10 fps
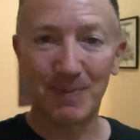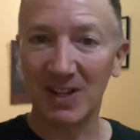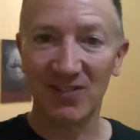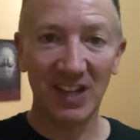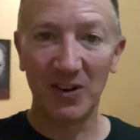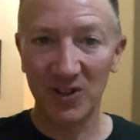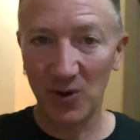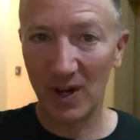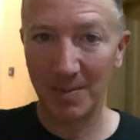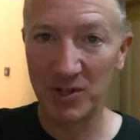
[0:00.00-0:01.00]
because they don't know
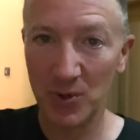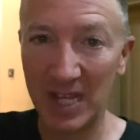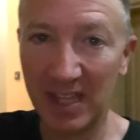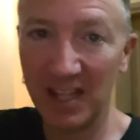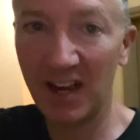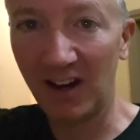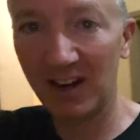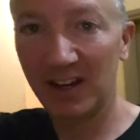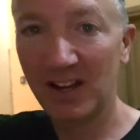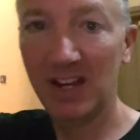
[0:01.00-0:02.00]
what I'm doing there.